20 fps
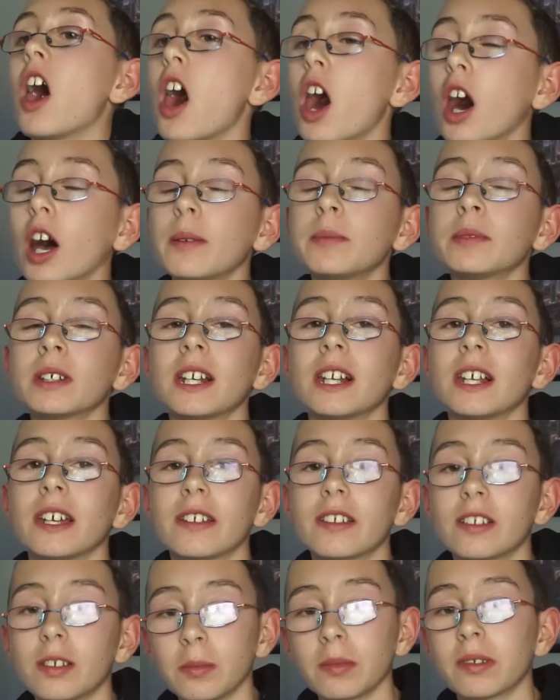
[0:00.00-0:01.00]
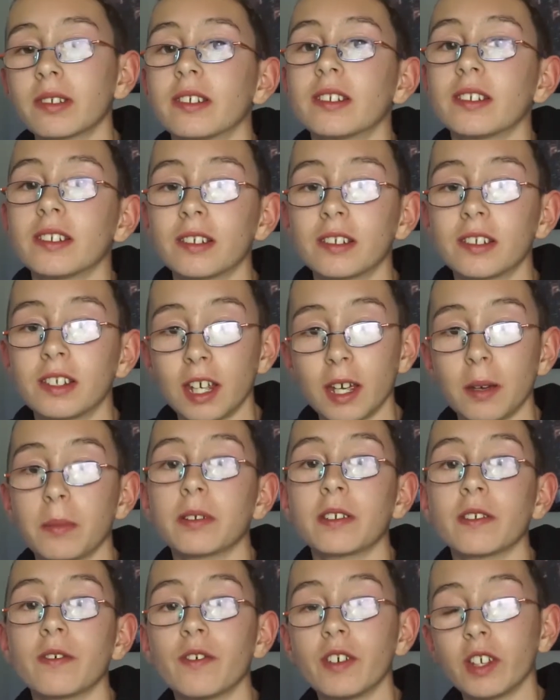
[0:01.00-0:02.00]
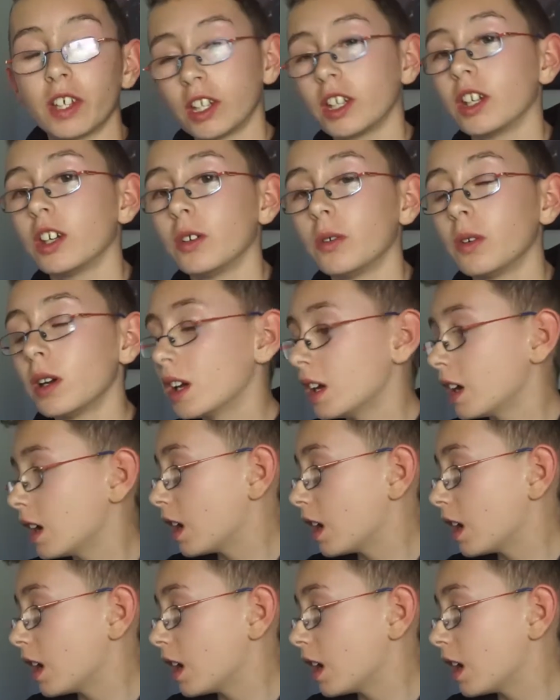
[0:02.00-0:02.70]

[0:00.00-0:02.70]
I'm going to list some tips for you